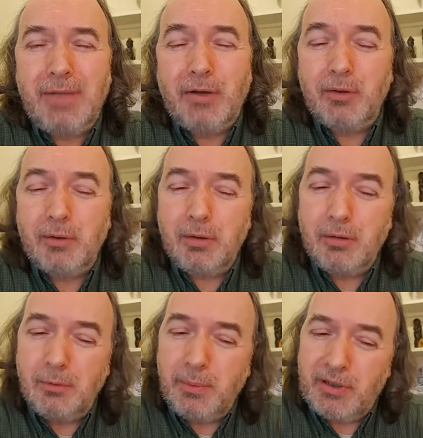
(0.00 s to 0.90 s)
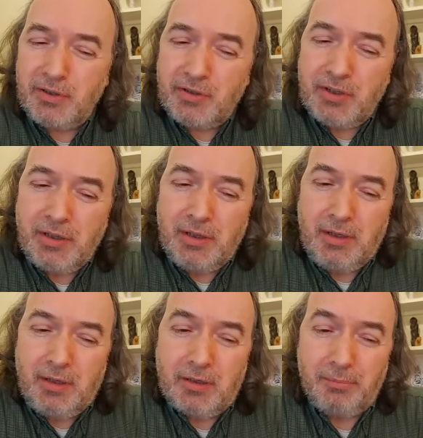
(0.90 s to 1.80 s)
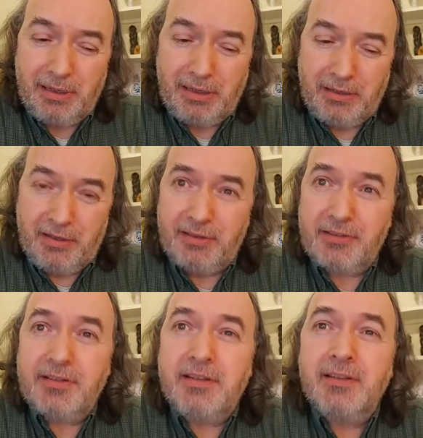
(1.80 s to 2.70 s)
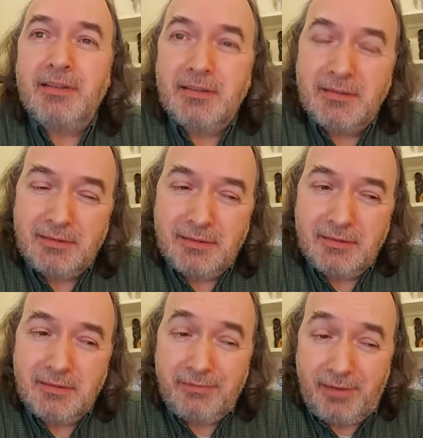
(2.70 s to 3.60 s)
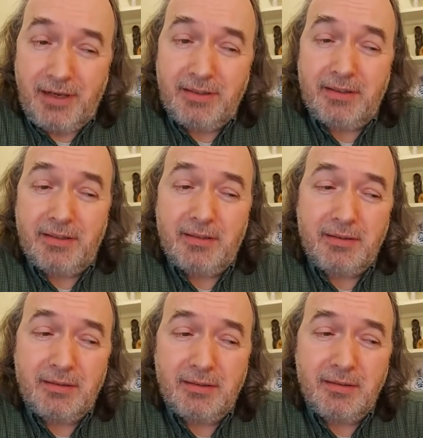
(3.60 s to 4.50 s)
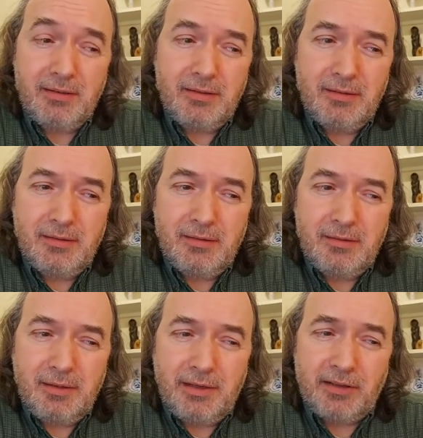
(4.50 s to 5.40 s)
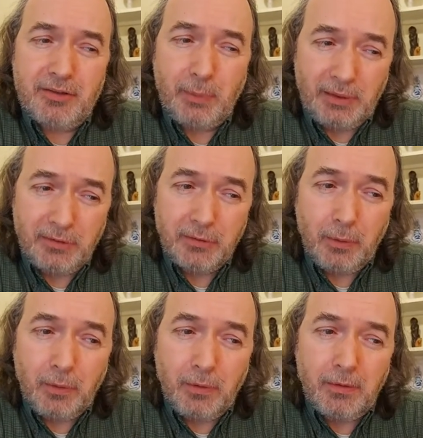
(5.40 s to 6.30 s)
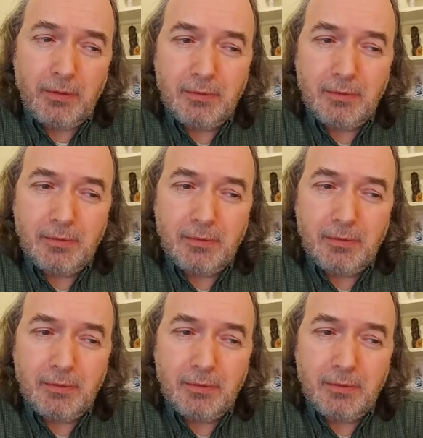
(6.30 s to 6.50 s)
And all who wish completeness find it in that sweet store.